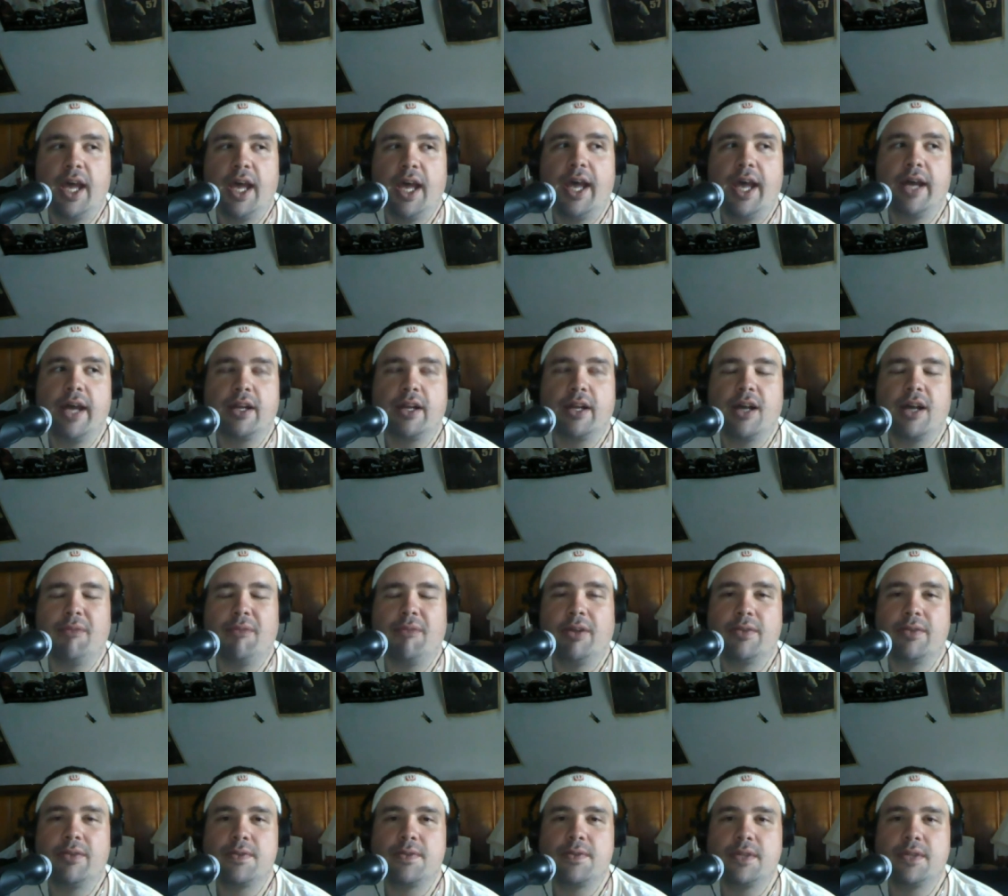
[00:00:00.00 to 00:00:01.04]
And a couple
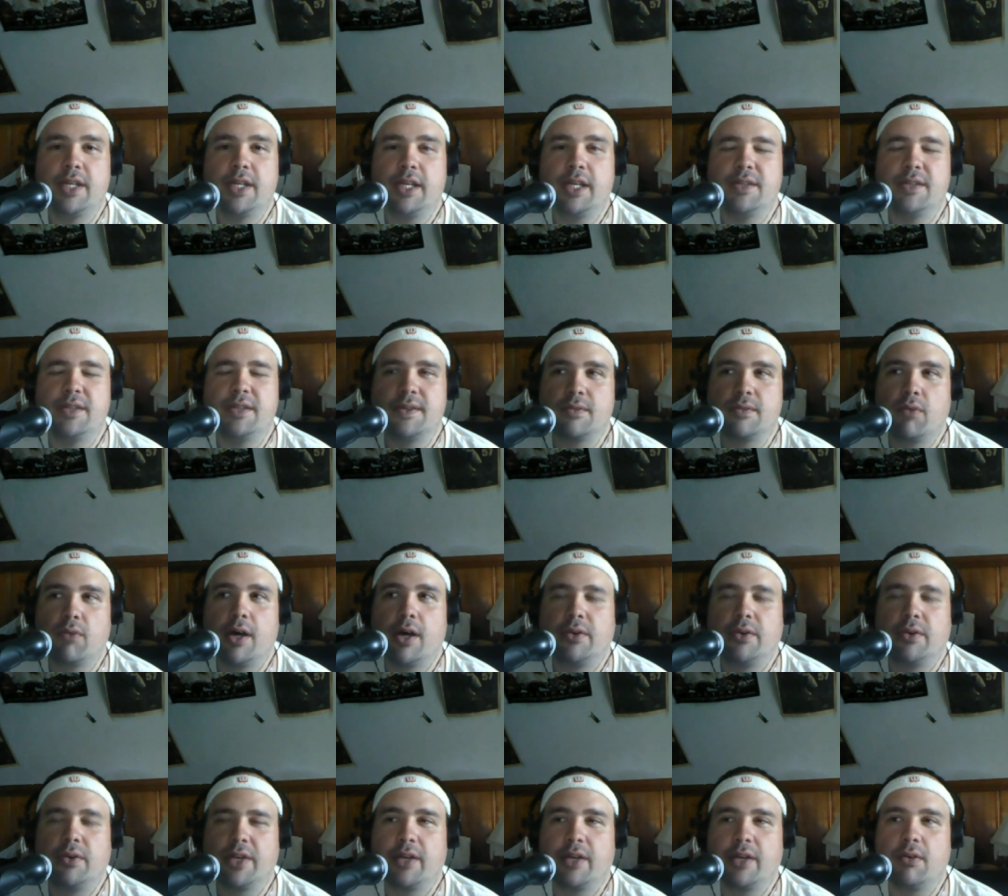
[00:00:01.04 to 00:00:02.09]
other scenes as well
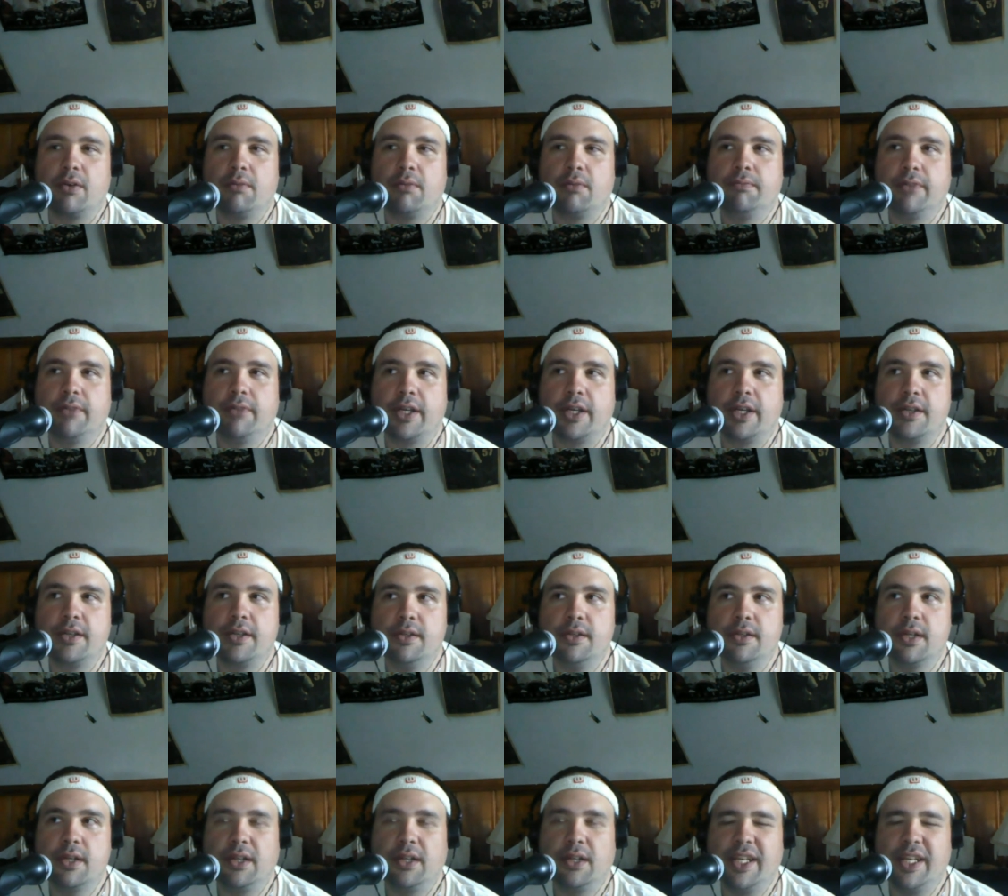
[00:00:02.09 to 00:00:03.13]
that are like
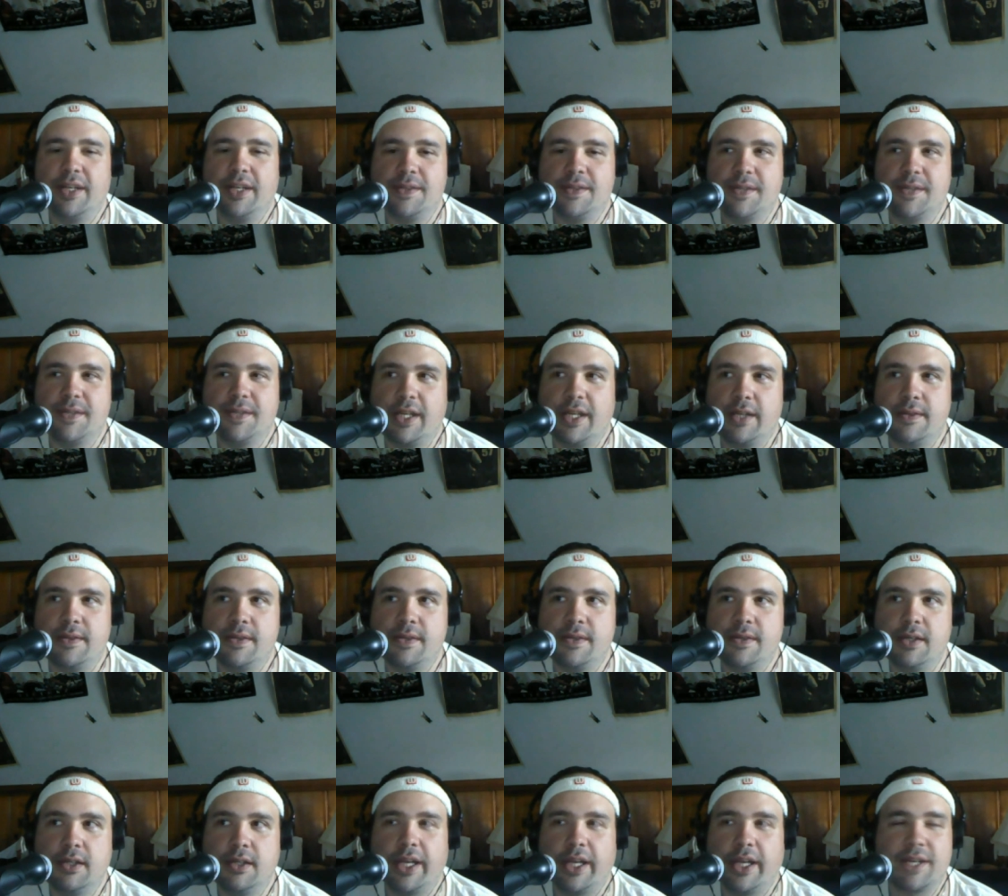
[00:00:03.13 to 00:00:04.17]
deleted scenes.
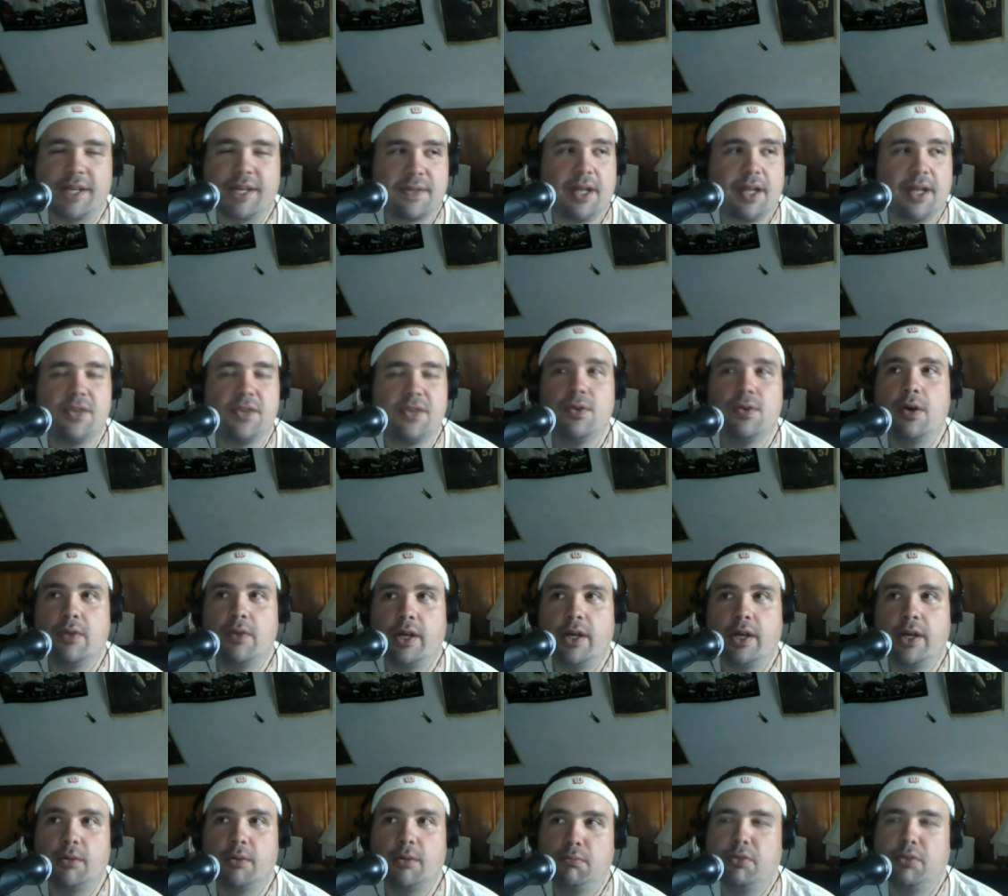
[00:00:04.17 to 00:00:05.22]
Like I said, I do own
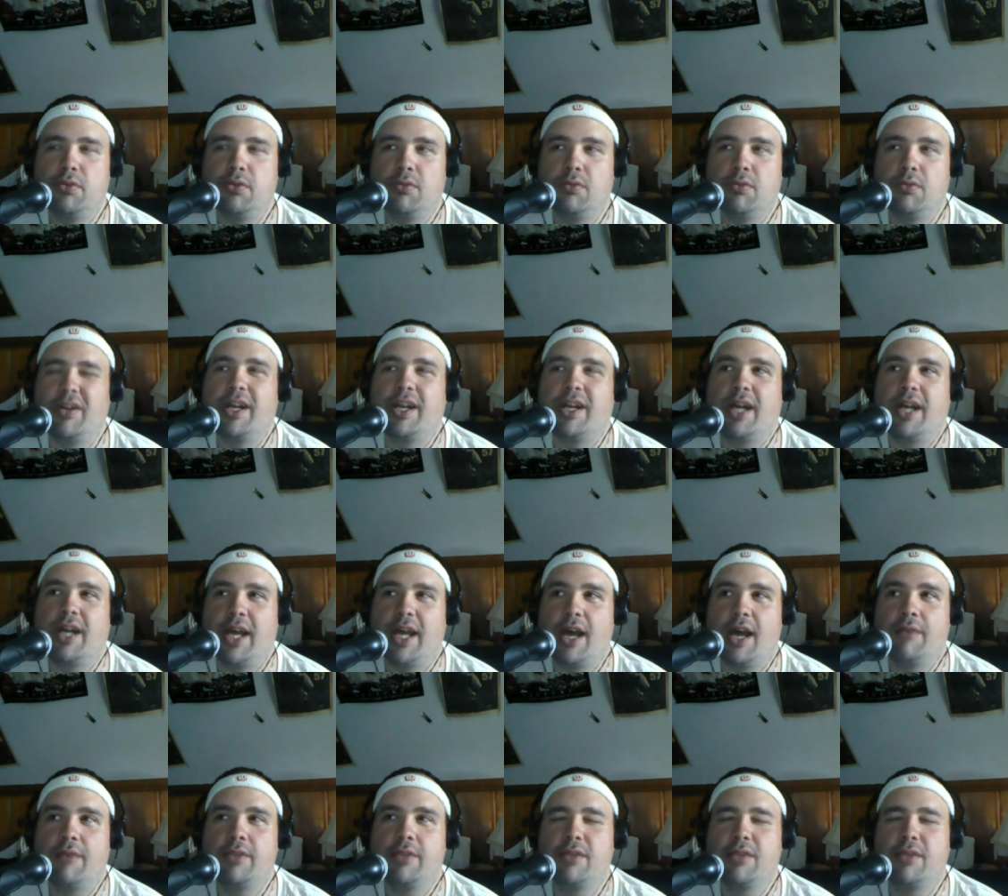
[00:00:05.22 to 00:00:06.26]
that on Blu-ray, and I
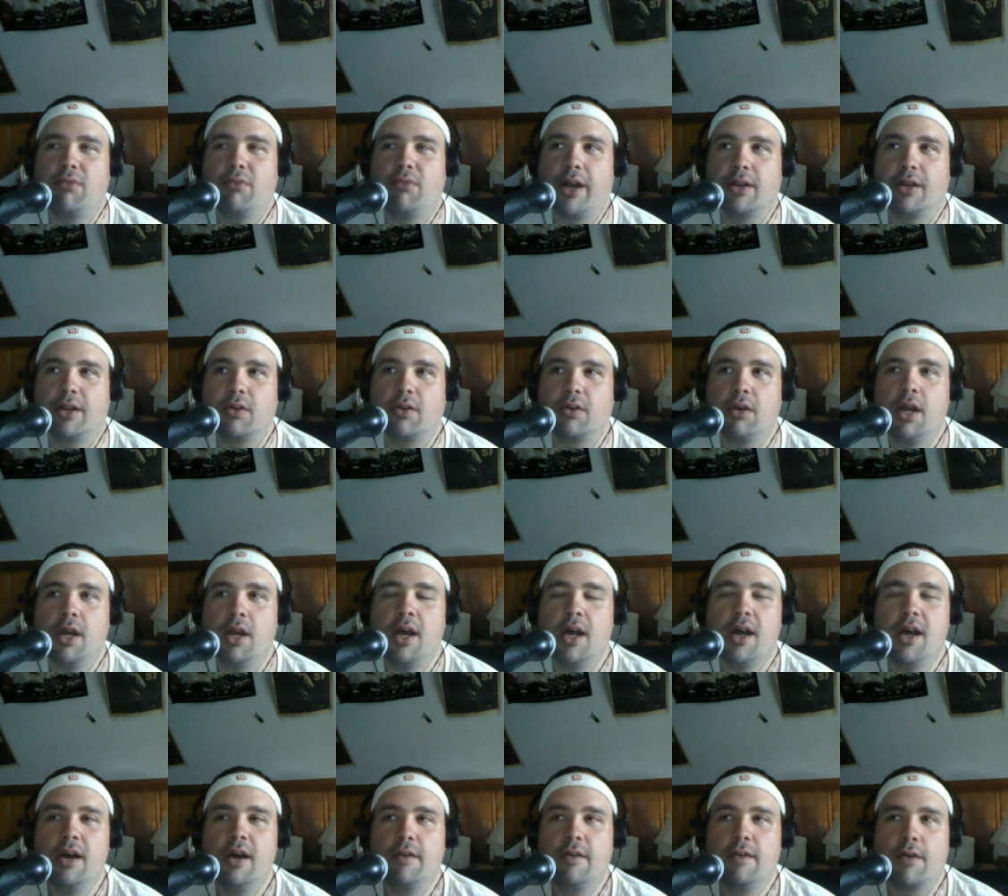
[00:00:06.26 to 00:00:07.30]
have the regular
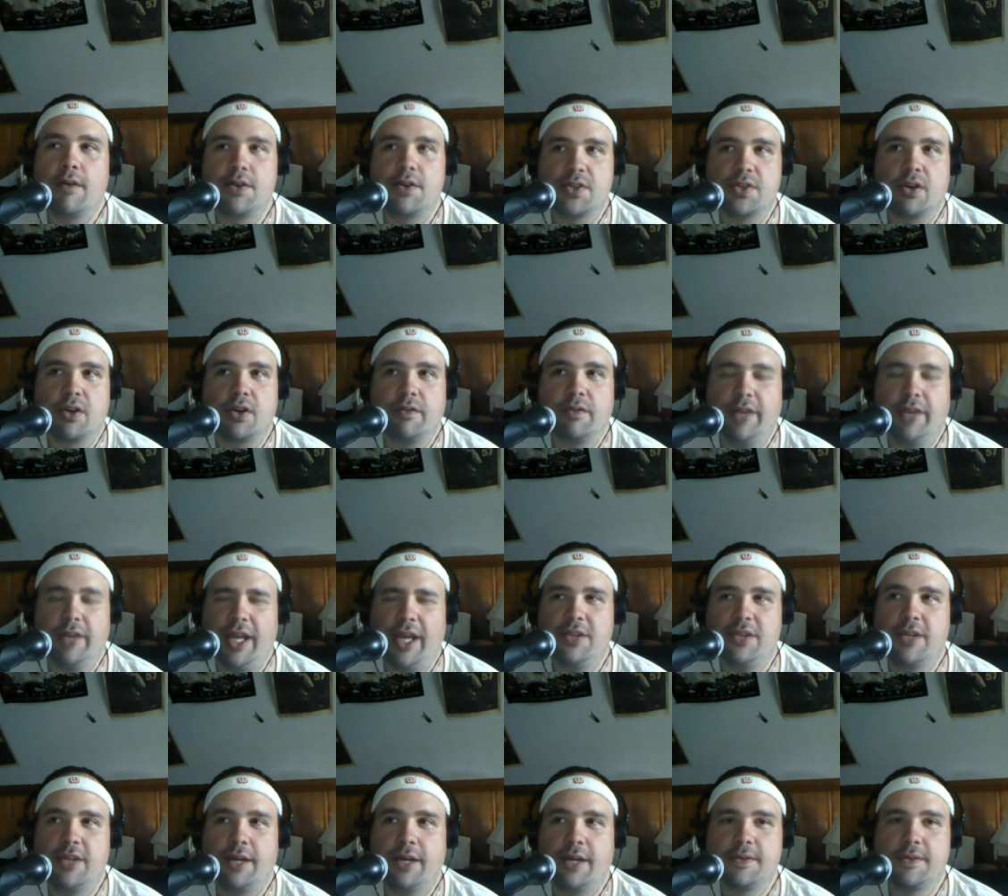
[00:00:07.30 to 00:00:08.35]
version on
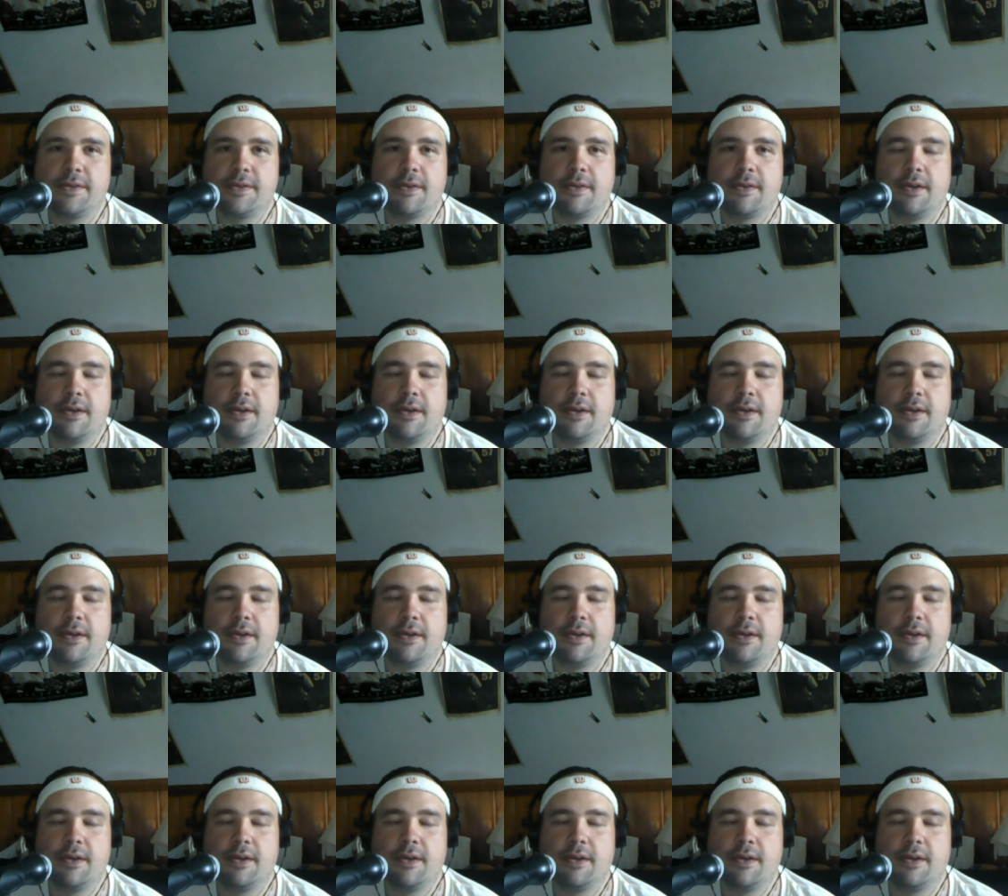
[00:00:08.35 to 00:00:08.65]
VHS.